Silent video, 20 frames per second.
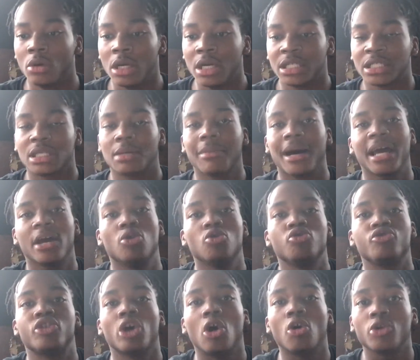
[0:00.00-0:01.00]
Somebody who
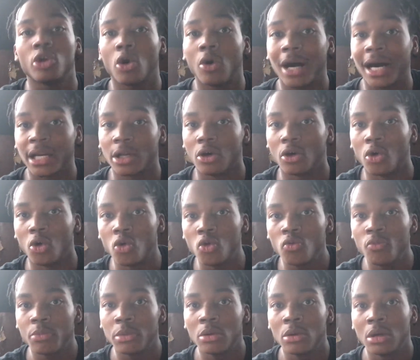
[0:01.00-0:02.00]
don't know how to
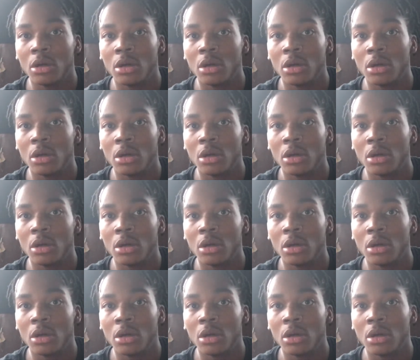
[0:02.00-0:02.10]
hoop,